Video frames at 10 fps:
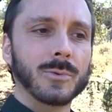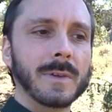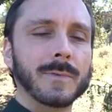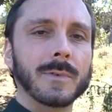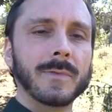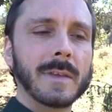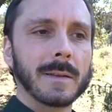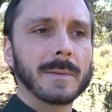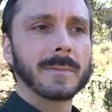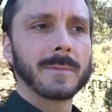to be
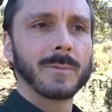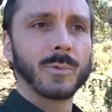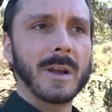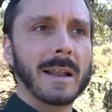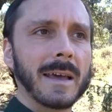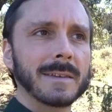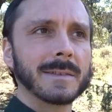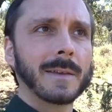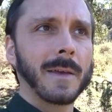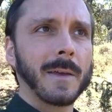fulfilled, realized.